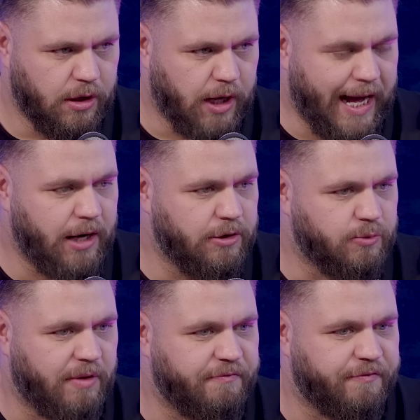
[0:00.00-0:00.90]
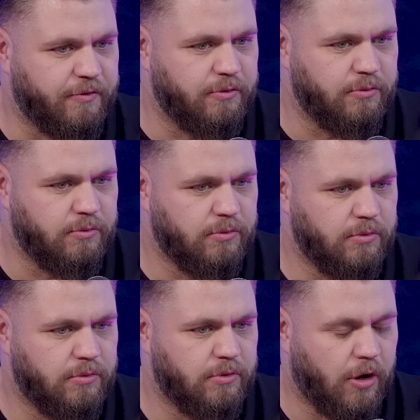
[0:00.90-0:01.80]
Haaland went through,
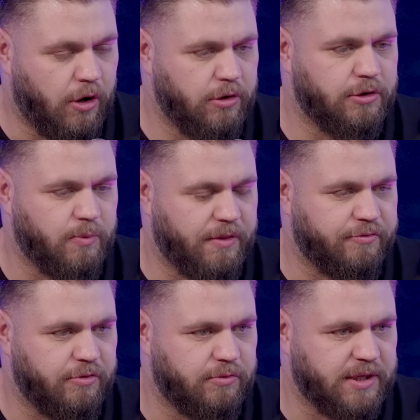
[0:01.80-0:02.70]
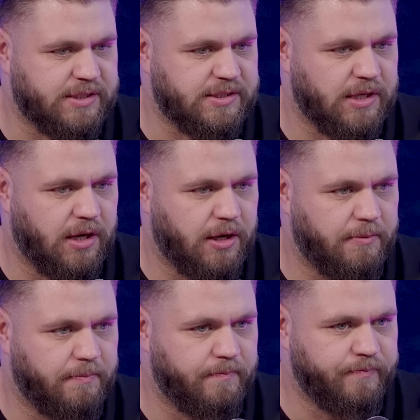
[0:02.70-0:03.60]
Højlund went through this
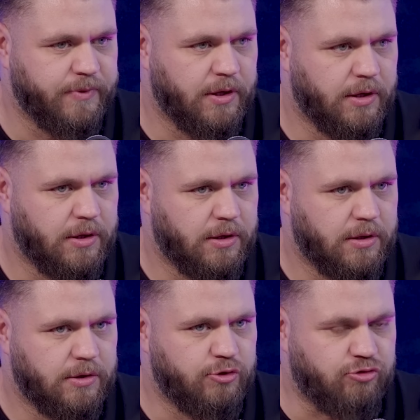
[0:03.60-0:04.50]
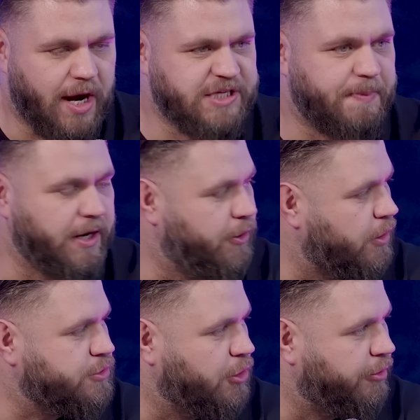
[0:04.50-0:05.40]
um, dry spell oh. of
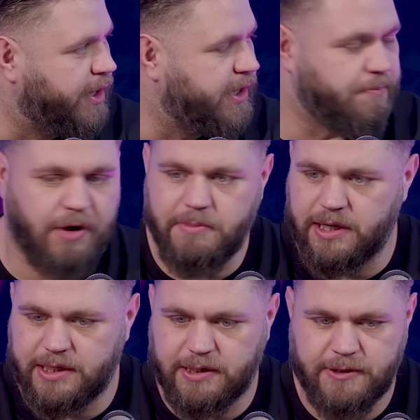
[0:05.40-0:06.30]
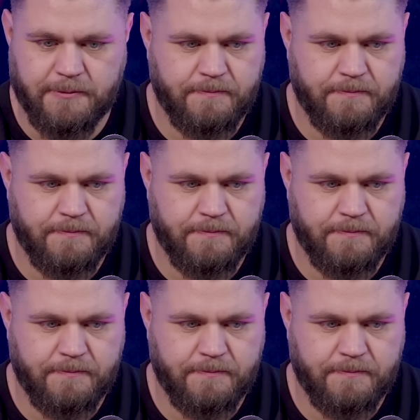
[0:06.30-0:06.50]
not scoring in the Premier League,